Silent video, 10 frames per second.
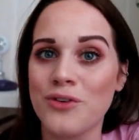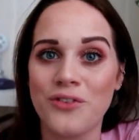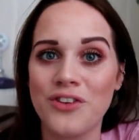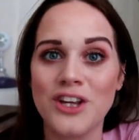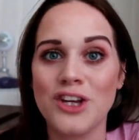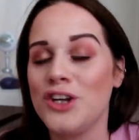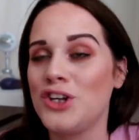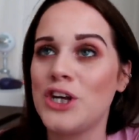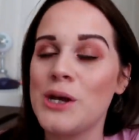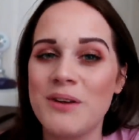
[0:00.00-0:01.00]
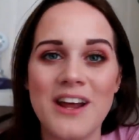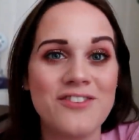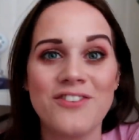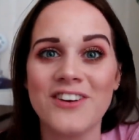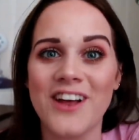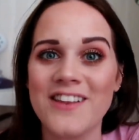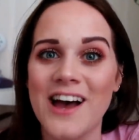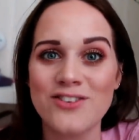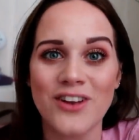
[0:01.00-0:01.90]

obviously YouTube and everything like that.